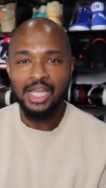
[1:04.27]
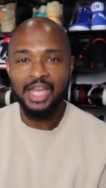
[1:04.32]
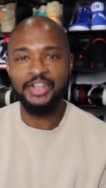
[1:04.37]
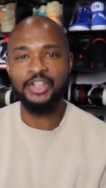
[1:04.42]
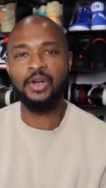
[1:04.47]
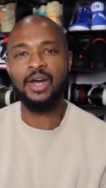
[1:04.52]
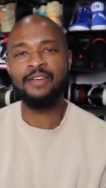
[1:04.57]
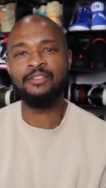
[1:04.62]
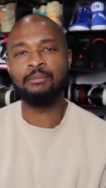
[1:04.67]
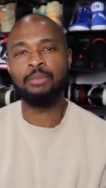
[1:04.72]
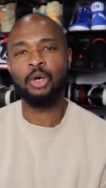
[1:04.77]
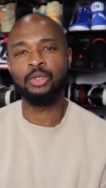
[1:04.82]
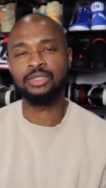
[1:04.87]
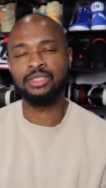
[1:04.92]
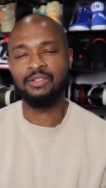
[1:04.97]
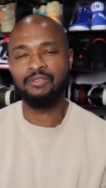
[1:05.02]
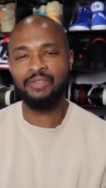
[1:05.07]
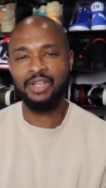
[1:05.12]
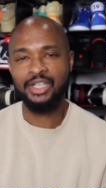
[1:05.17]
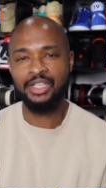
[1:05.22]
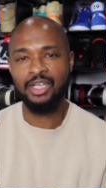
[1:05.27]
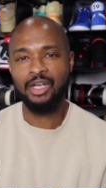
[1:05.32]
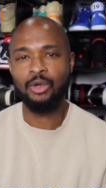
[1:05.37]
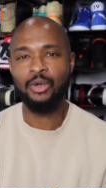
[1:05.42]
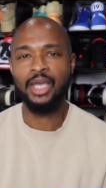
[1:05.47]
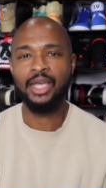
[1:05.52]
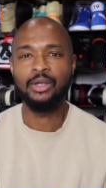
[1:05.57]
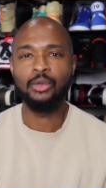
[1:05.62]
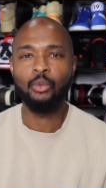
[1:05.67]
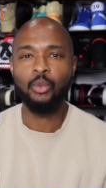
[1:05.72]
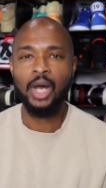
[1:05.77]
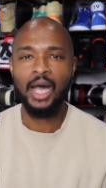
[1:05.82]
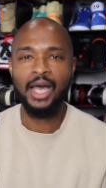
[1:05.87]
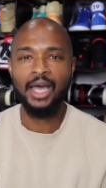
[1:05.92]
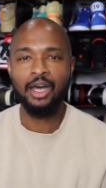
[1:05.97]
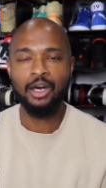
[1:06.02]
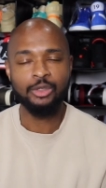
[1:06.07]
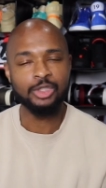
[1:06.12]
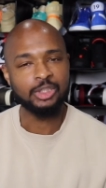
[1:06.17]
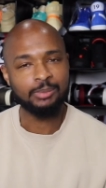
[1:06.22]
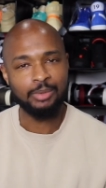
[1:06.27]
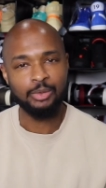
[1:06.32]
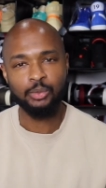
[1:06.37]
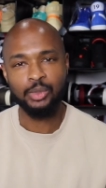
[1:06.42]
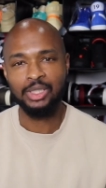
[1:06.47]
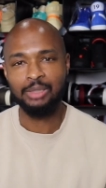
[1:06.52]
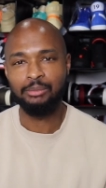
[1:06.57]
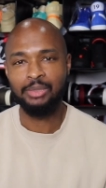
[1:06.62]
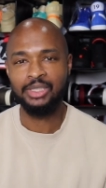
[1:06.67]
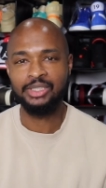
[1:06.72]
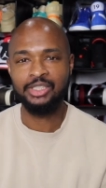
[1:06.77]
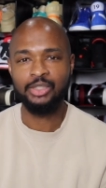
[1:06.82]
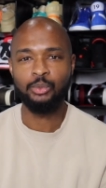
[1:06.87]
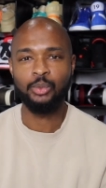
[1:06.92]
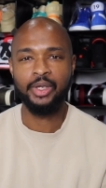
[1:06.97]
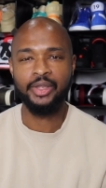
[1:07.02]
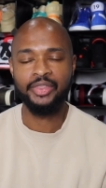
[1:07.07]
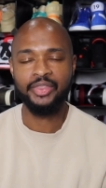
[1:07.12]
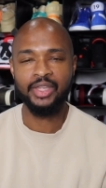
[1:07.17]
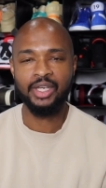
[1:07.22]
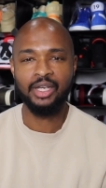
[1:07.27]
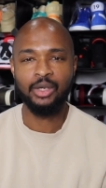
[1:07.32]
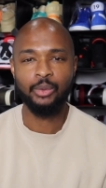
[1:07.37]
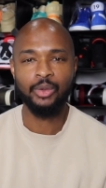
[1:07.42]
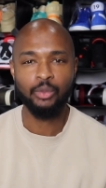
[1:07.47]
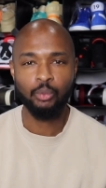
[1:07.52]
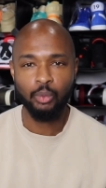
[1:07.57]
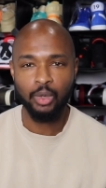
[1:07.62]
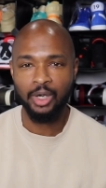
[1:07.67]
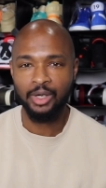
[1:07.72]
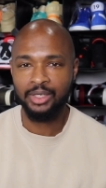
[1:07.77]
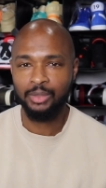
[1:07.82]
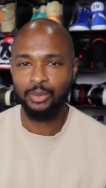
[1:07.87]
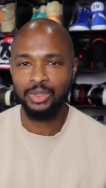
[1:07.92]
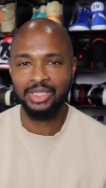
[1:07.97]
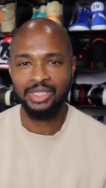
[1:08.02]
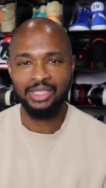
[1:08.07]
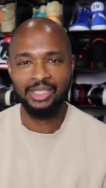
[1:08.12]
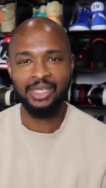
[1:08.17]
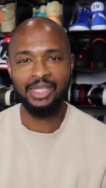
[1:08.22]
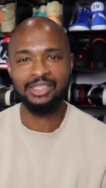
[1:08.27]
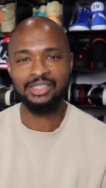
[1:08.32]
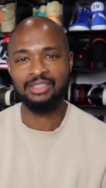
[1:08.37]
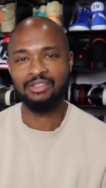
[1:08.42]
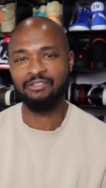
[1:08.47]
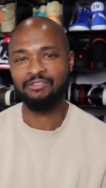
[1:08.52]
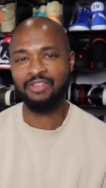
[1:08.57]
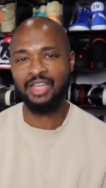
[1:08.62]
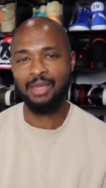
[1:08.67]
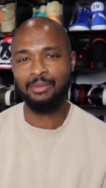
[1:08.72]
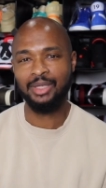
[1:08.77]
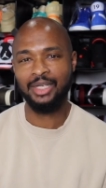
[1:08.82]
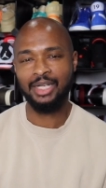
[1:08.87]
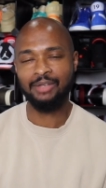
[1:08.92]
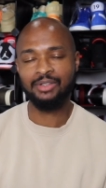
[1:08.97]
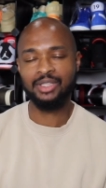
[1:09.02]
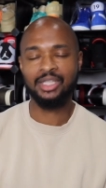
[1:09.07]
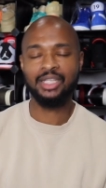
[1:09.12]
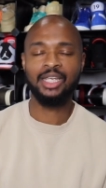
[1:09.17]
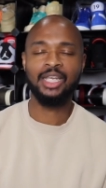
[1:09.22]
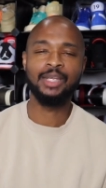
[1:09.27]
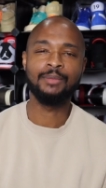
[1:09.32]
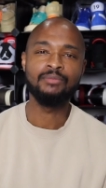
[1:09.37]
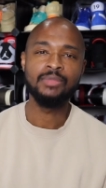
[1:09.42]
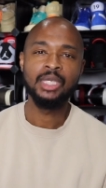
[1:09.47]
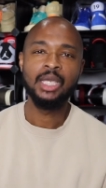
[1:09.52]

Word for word: No, I haven't posted a video in a while. It's been really busy with work and with the kids and their family and everything.